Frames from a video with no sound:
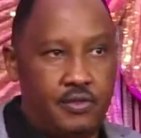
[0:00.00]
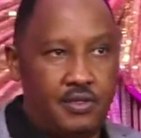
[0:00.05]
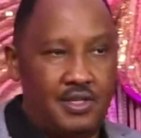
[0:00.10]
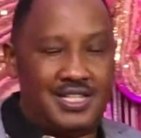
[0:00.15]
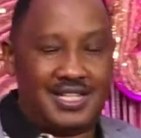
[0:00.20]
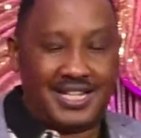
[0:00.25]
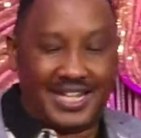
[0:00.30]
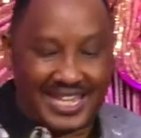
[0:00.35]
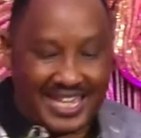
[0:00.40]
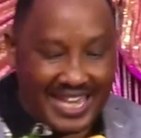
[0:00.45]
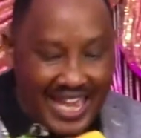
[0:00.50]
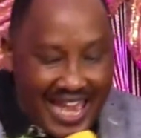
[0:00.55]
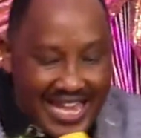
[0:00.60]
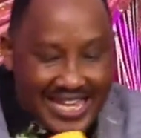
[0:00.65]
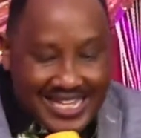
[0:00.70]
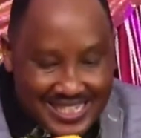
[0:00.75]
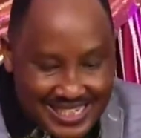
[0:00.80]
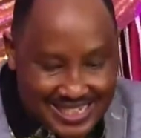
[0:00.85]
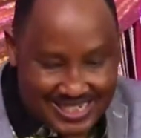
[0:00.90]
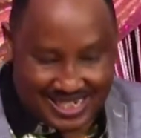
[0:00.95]
It's like
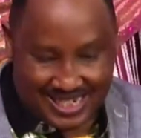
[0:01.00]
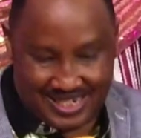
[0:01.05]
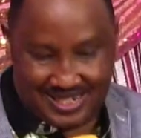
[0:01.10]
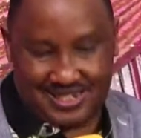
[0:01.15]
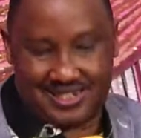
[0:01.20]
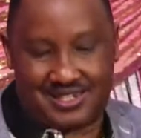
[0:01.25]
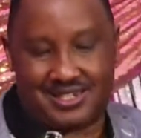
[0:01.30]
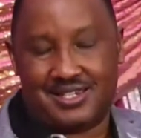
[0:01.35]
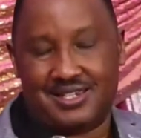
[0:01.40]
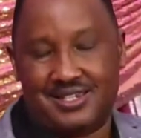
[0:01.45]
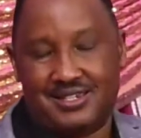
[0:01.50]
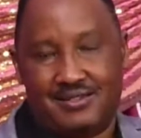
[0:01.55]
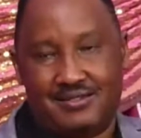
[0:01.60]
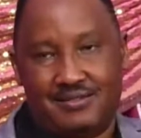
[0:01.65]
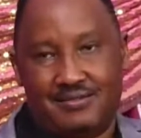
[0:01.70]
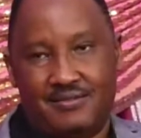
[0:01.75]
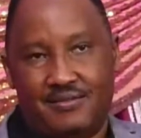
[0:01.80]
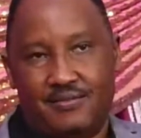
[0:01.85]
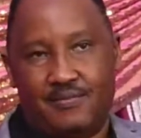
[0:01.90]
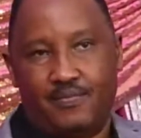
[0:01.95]
exchange.
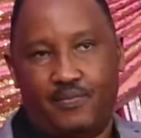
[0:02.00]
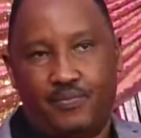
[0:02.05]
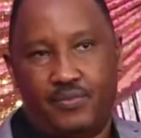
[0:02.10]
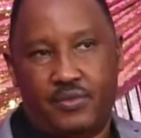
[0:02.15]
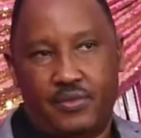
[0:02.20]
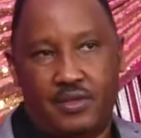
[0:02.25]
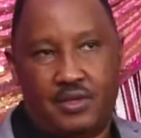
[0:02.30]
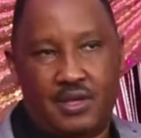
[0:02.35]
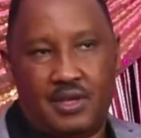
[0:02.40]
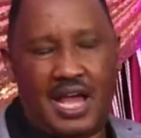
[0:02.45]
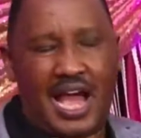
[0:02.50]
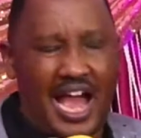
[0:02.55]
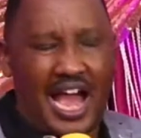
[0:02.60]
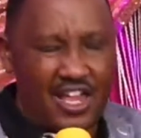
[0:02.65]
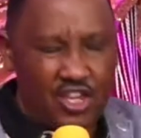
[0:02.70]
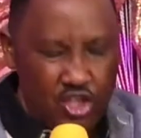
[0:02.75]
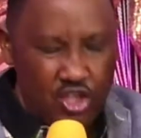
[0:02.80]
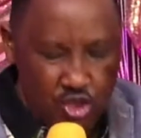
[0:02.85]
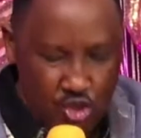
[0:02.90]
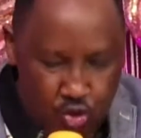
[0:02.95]

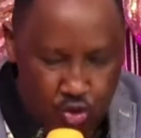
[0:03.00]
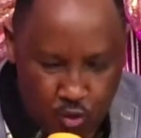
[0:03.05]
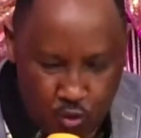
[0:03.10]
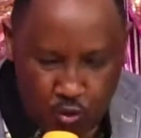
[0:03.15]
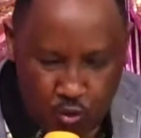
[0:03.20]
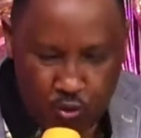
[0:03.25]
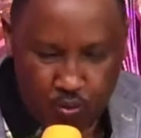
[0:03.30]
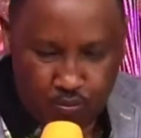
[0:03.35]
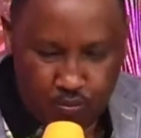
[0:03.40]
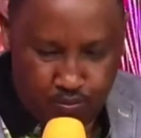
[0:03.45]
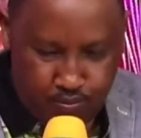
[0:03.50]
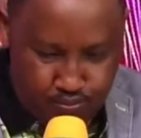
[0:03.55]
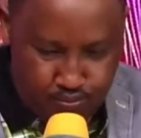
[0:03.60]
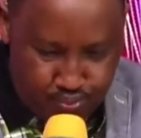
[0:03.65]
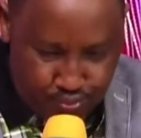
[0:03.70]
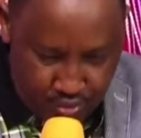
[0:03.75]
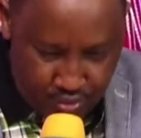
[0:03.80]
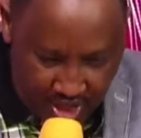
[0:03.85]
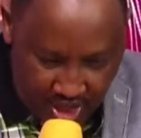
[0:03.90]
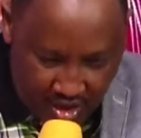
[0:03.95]
Are you
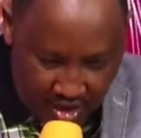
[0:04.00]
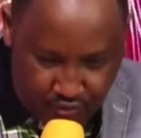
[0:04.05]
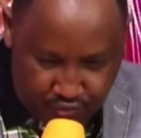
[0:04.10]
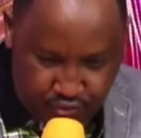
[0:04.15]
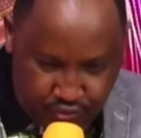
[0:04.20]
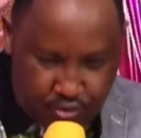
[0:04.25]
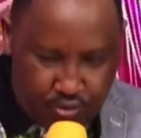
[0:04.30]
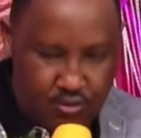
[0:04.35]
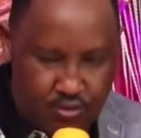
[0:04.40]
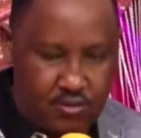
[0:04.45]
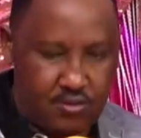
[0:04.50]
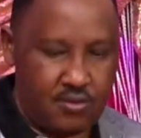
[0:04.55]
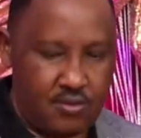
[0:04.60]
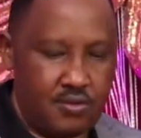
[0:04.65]
prayerful?